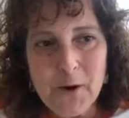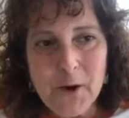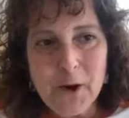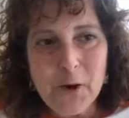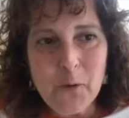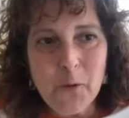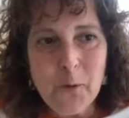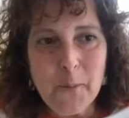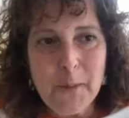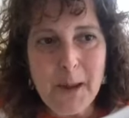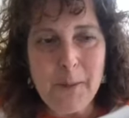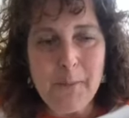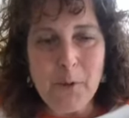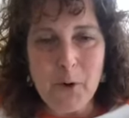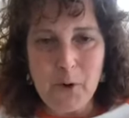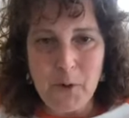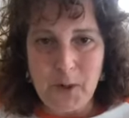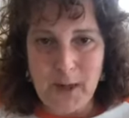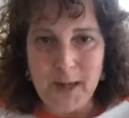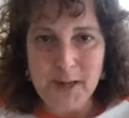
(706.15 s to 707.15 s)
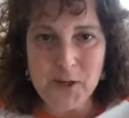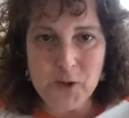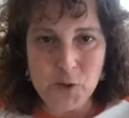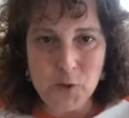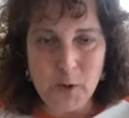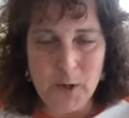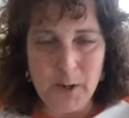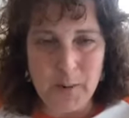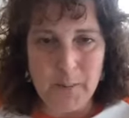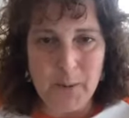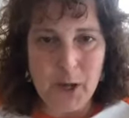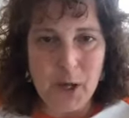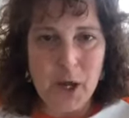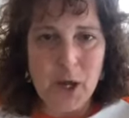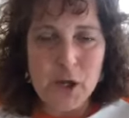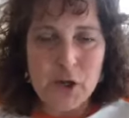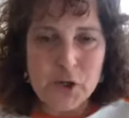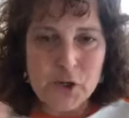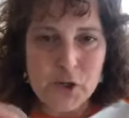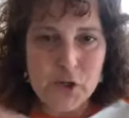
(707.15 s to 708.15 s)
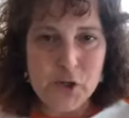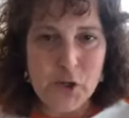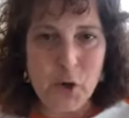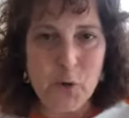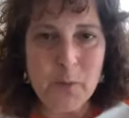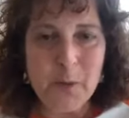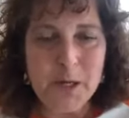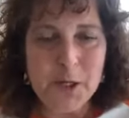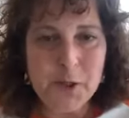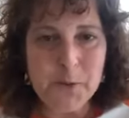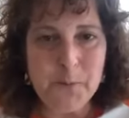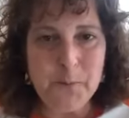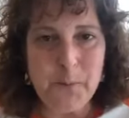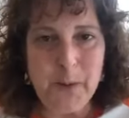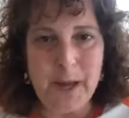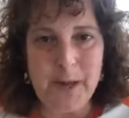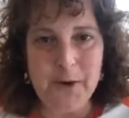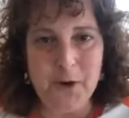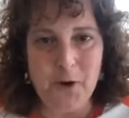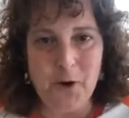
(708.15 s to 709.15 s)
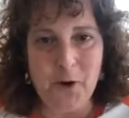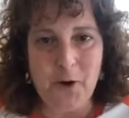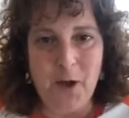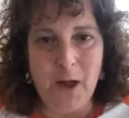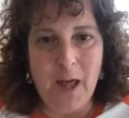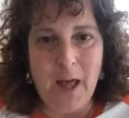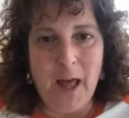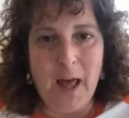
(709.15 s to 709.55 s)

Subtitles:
going to remember that trip so much better